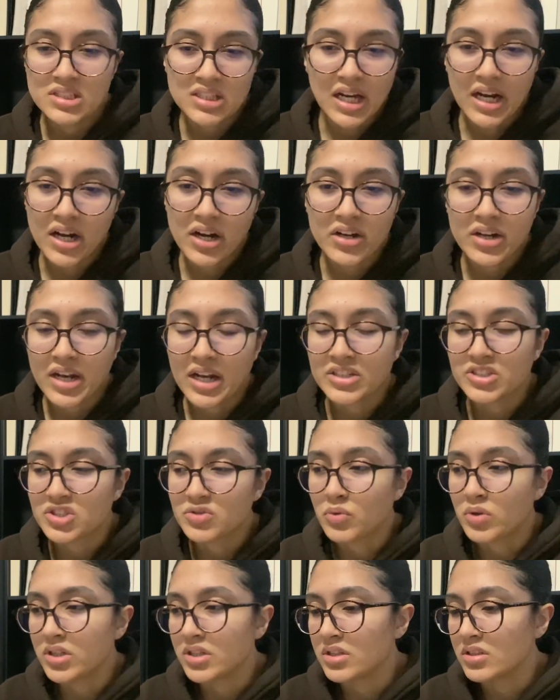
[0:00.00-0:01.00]
tired and I
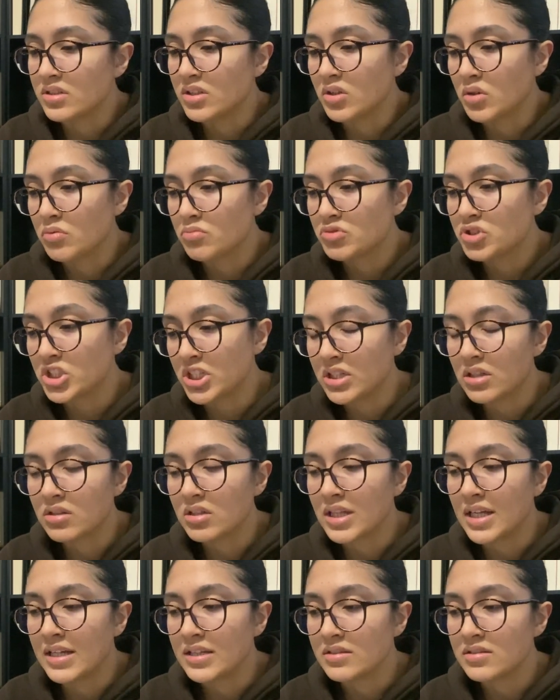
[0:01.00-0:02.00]
just want to, you know, chill
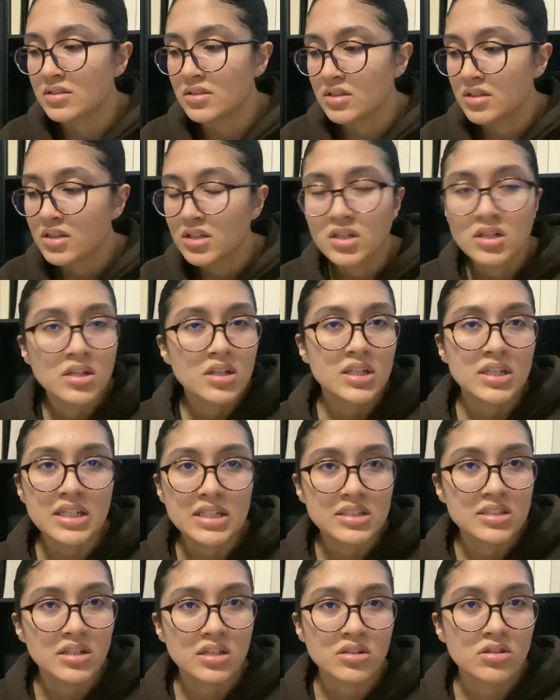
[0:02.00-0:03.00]
and
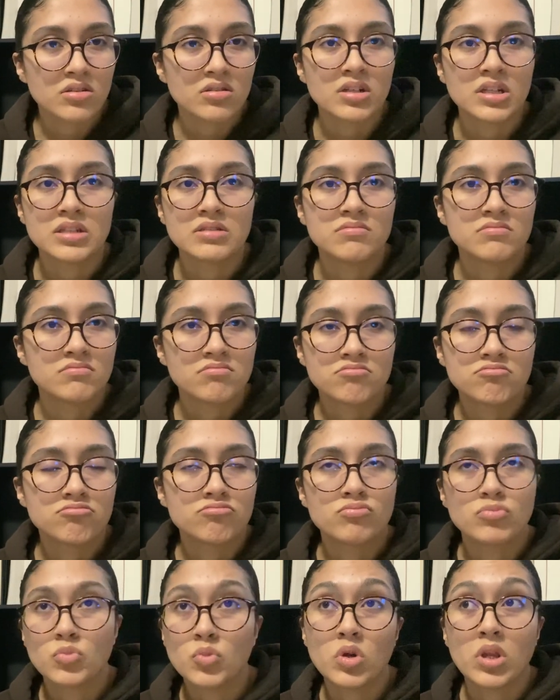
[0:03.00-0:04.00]
eat dinner and
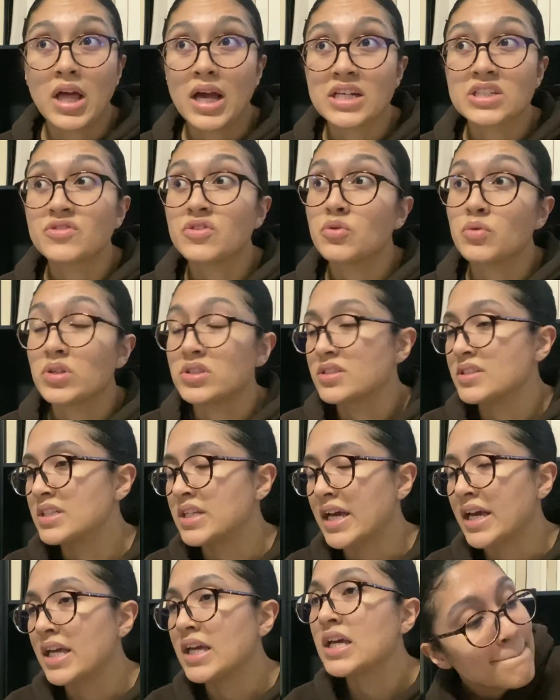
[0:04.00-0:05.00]
relax for the rest of the
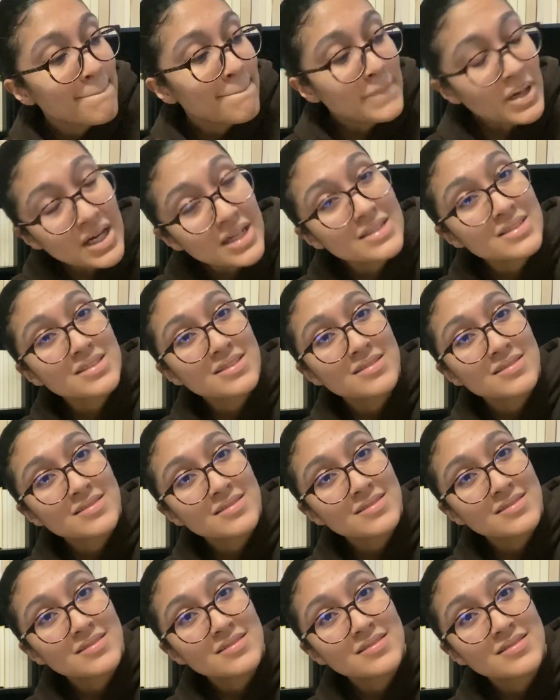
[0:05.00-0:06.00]
day. But
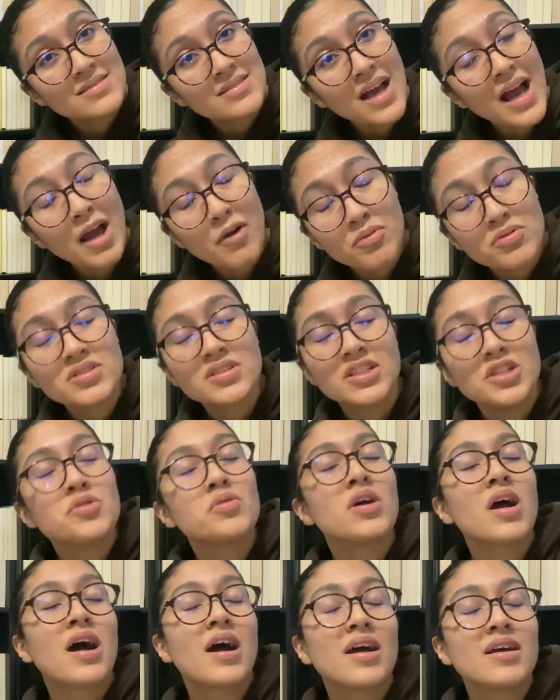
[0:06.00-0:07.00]
I will see you
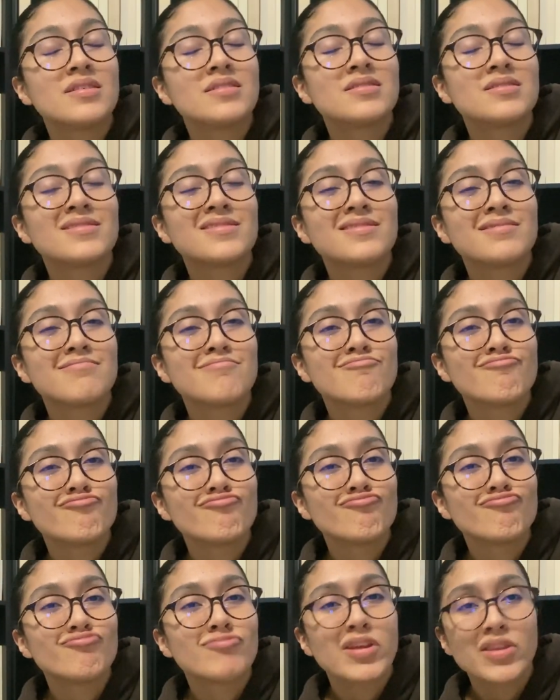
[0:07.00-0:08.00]
guys
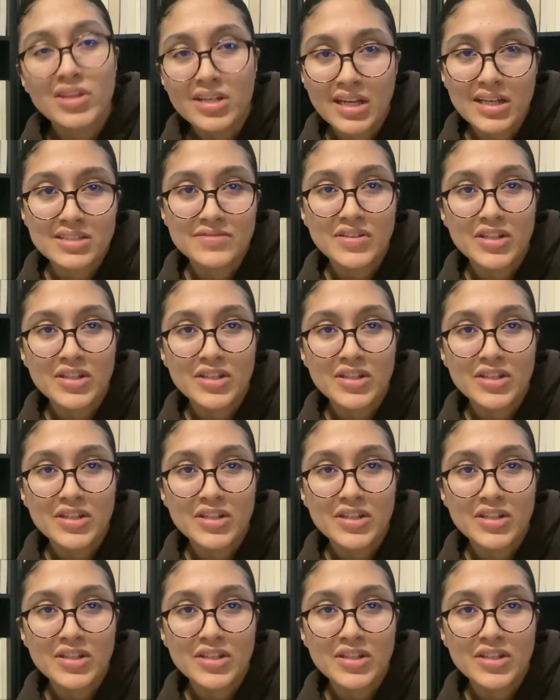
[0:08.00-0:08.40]
in the next